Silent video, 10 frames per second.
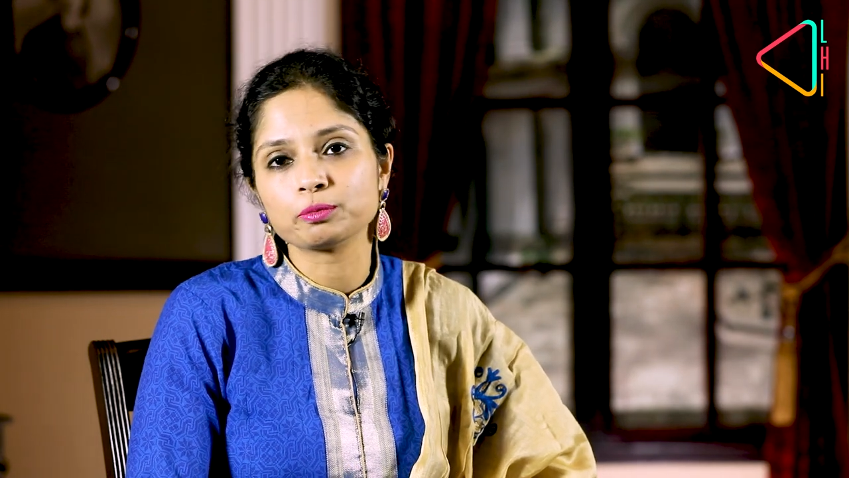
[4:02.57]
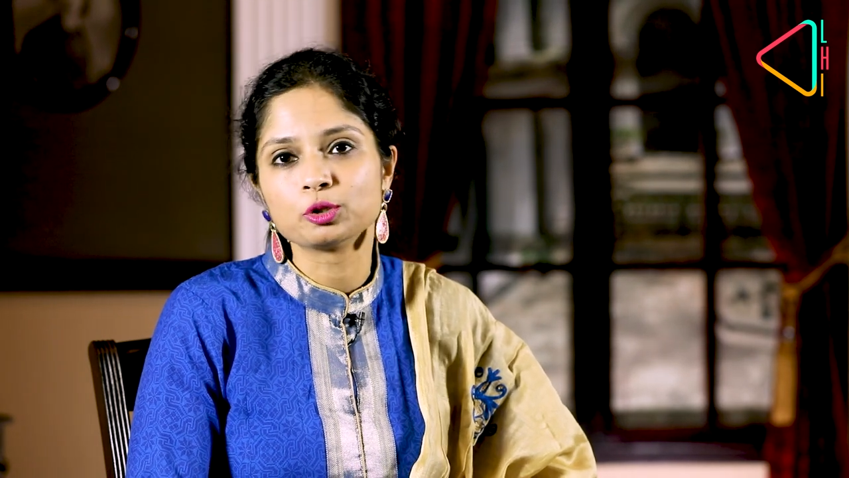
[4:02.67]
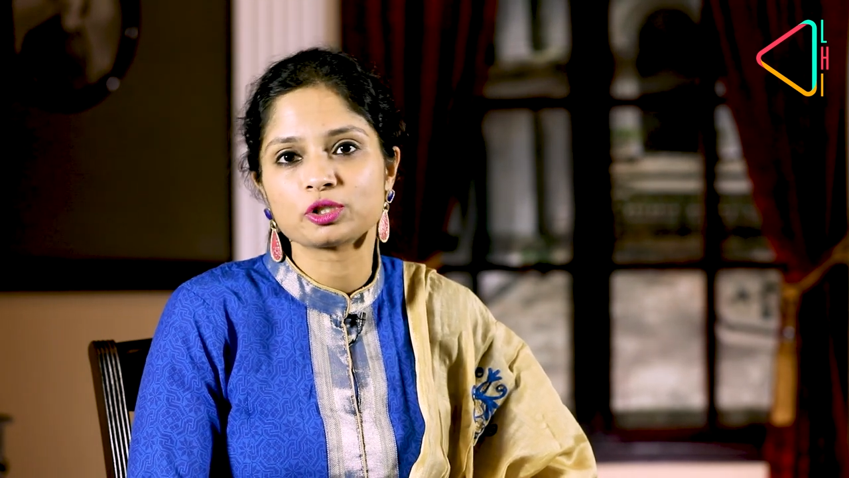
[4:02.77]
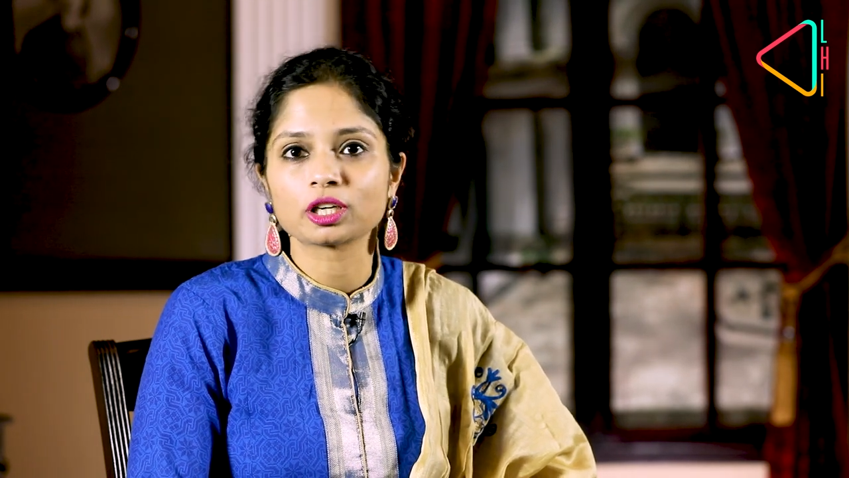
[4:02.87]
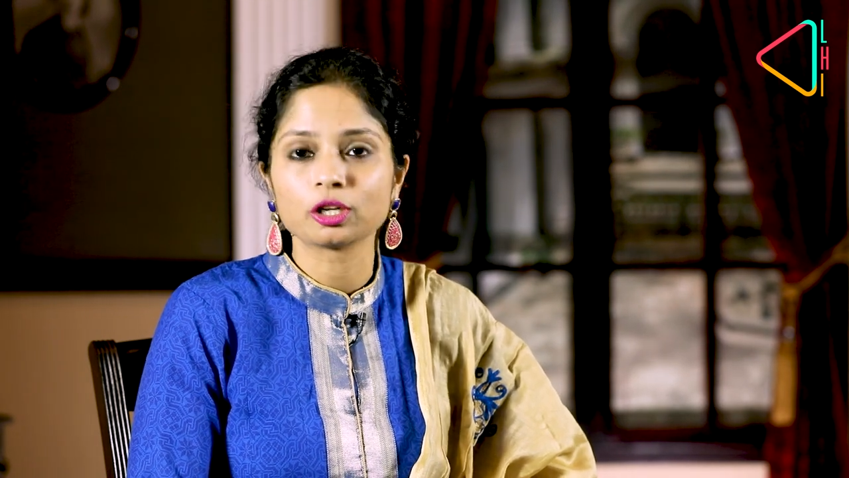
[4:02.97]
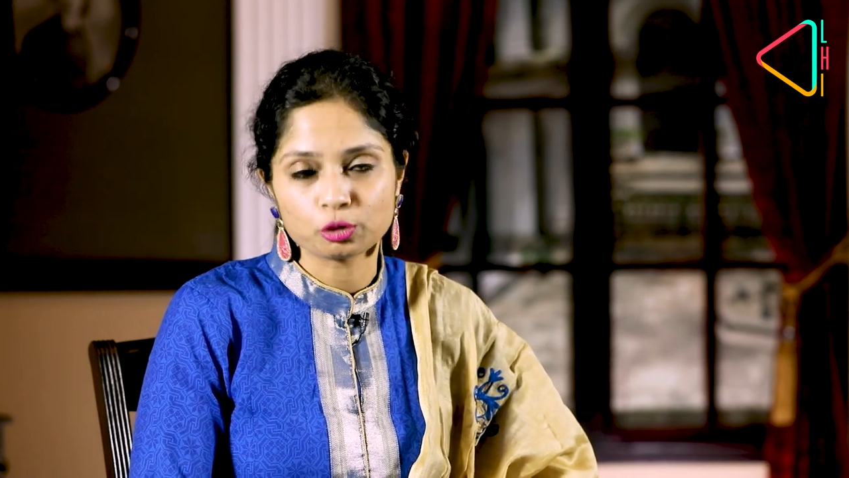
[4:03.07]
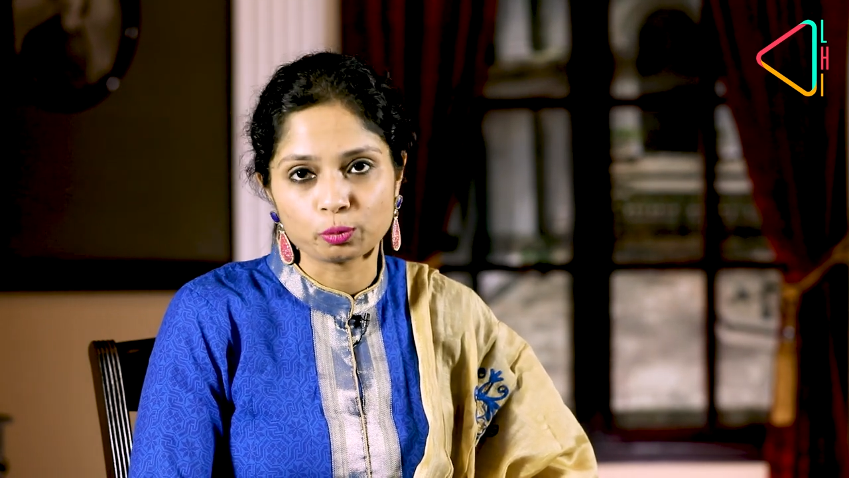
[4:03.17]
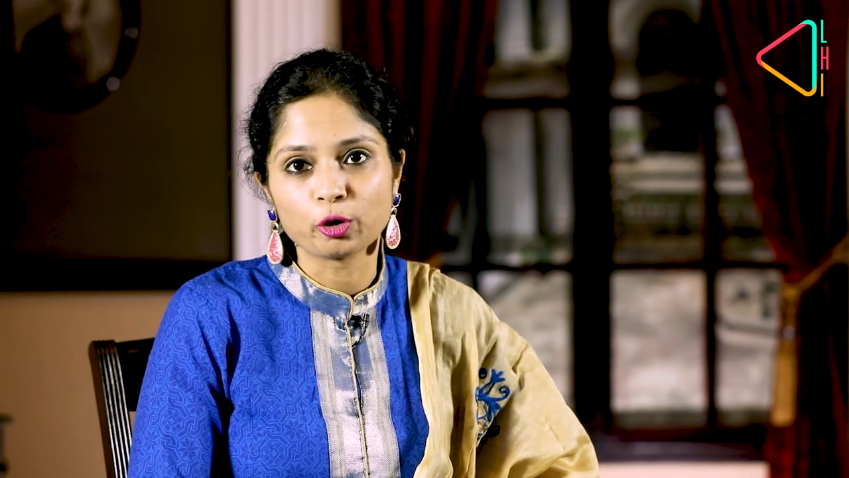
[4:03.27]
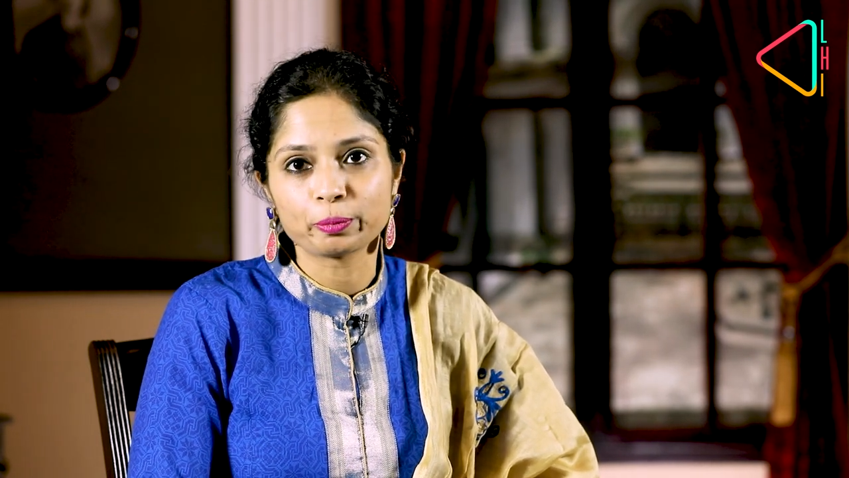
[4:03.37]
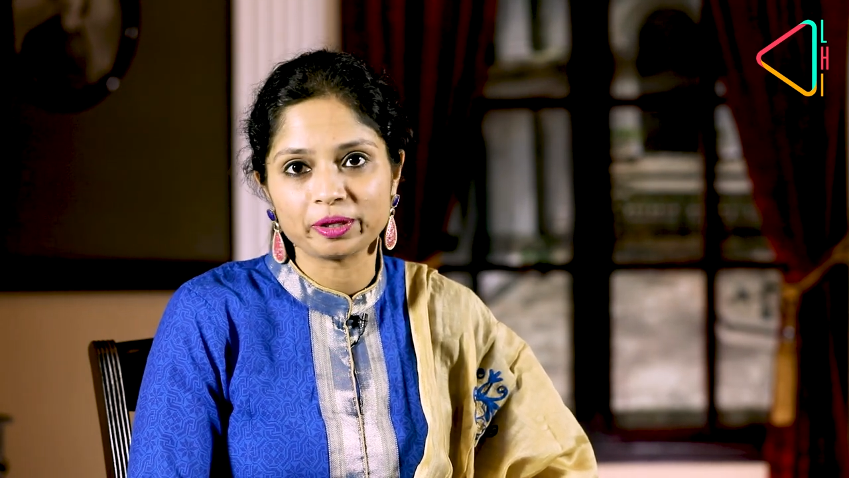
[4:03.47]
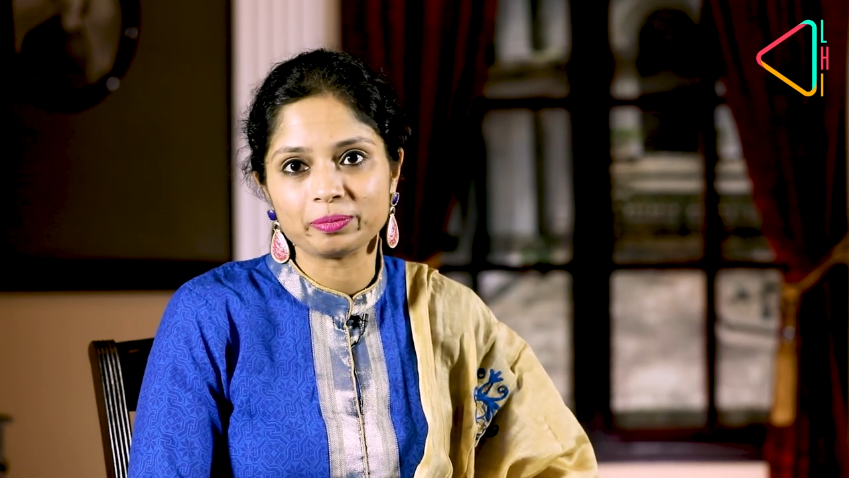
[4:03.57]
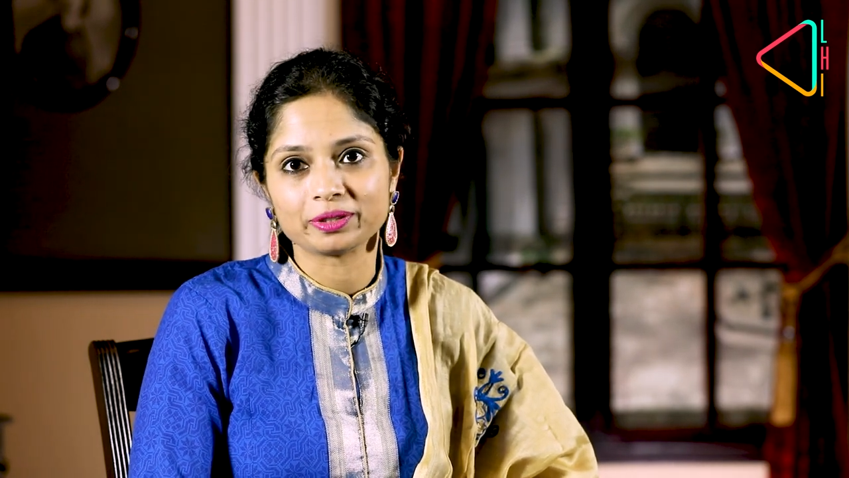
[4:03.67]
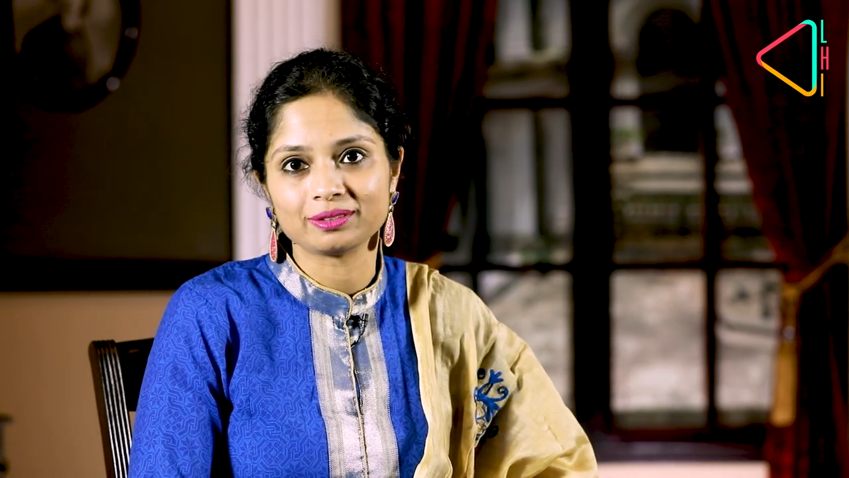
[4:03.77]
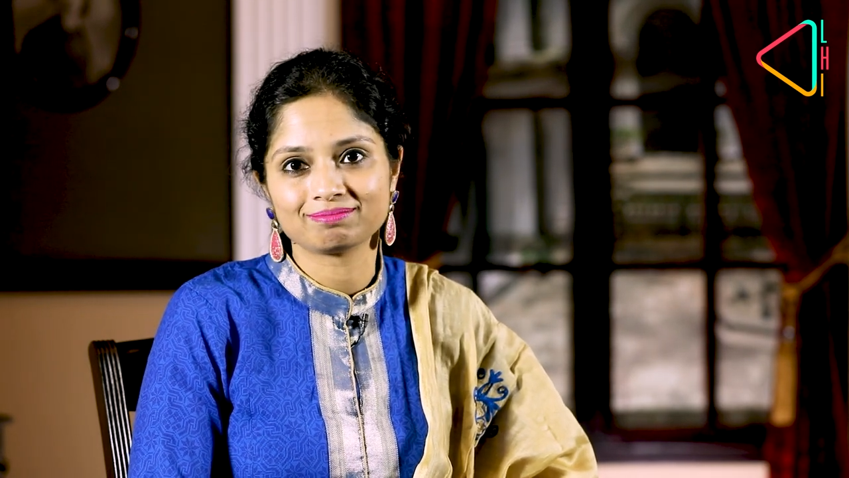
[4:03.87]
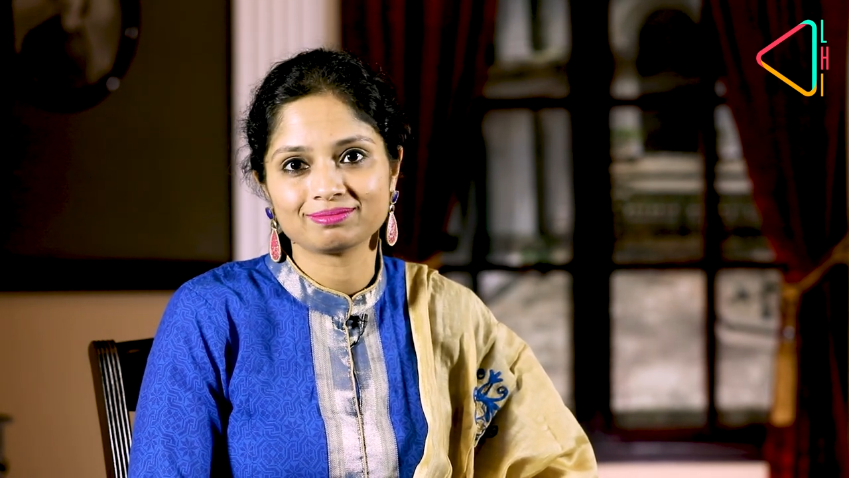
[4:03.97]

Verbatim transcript: music to more people.